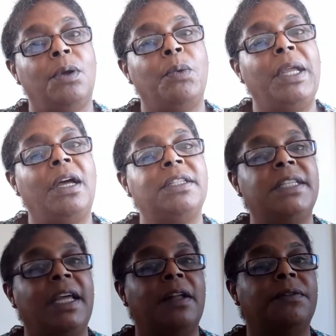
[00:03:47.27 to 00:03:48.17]
We
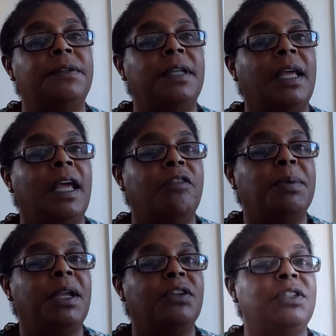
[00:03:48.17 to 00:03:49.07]
ourselves have
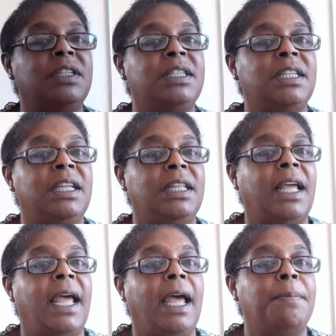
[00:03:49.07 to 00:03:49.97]
begun to see
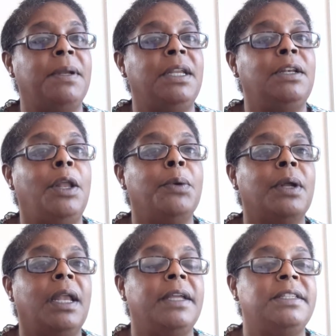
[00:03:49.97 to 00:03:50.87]
that happen in
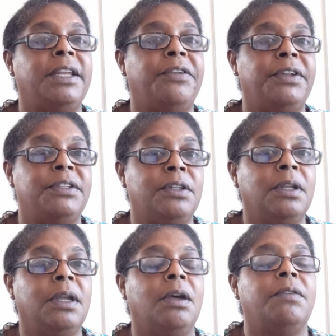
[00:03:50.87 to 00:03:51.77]
localised areas
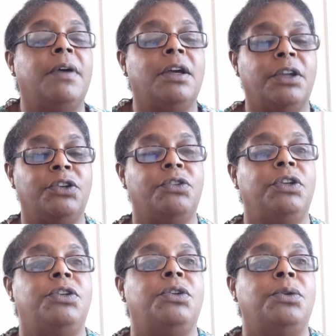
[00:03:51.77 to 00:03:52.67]
of our
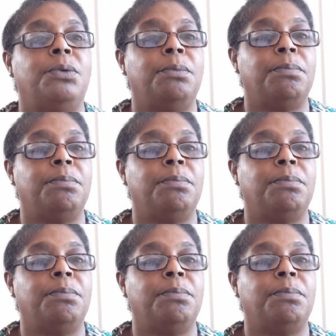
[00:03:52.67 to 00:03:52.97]
country too.